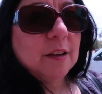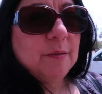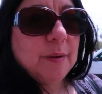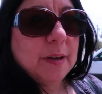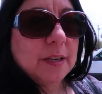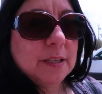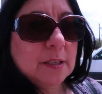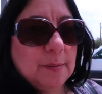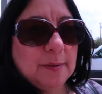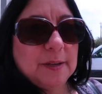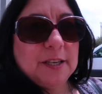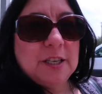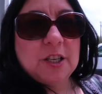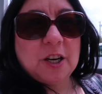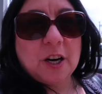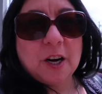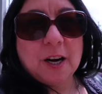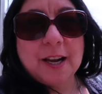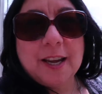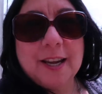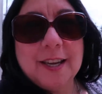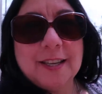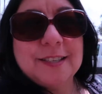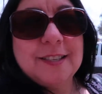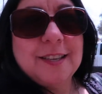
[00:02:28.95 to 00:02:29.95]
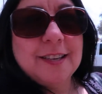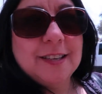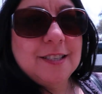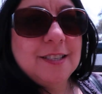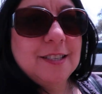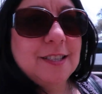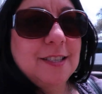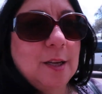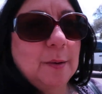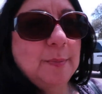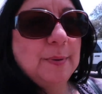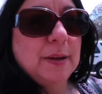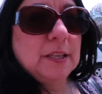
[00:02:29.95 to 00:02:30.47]
possibly Target.
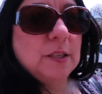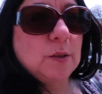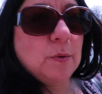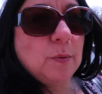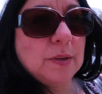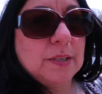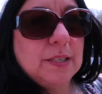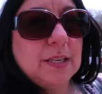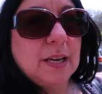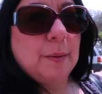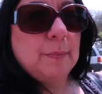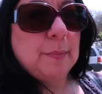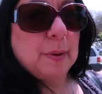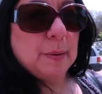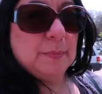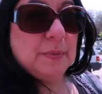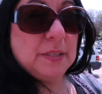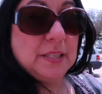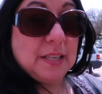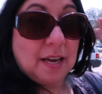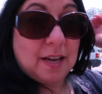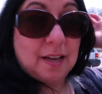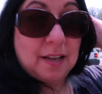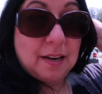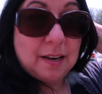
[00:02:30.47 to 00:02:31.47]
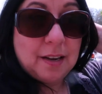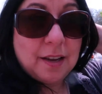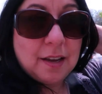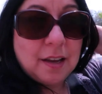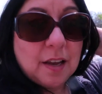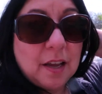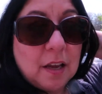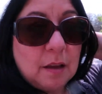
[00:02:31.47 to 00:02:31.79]
Just depends on what time I'm done